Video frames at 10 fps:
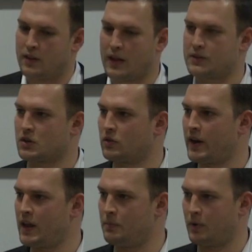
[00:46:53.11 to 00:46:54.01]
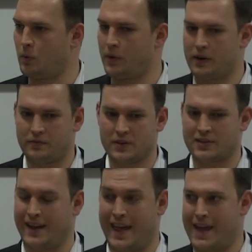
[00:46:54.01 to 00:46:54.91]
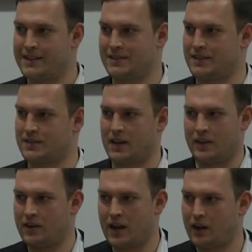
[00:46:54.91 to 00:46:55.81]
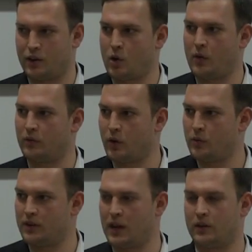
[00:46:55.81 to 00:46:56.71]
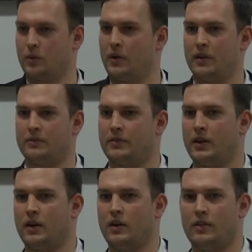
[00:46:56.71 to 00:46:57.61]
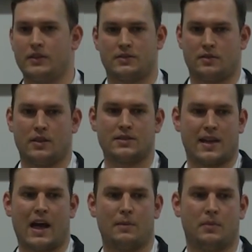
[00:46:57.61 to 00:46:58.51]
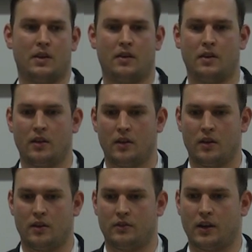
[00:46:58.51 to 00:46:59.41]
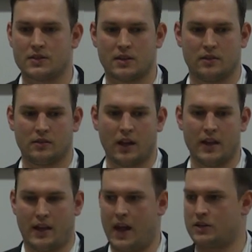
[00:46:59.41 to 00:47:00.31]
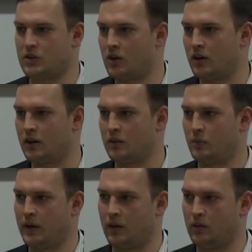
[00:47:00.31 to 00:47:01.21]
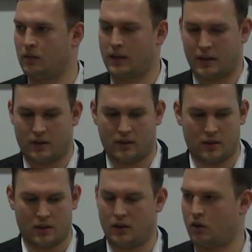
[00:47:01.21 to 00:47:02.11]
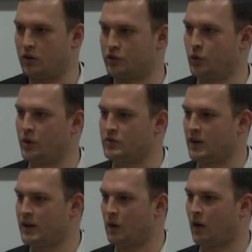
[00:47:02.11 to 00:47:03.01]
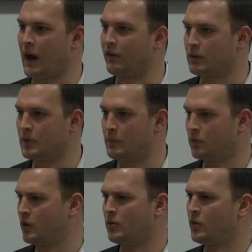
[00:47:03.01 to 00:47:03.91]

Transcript: that's great, but what if this guy hates this guy? They're not going to go out on the road together. What if uh, this, this admin doesn't like HR? Well, her duties right now are hiring people, you know,